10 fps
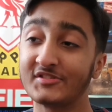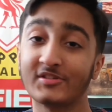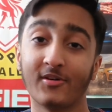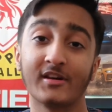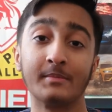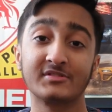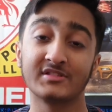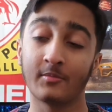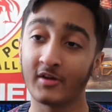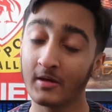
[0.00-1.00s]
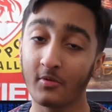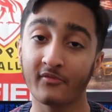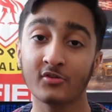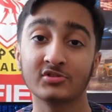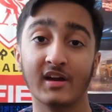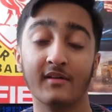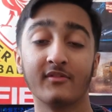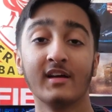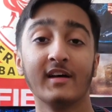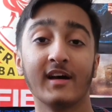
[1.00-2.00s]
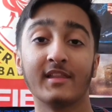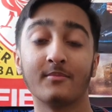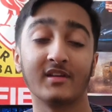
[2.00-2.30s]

going up to someone, hey, what phone do you have? And then be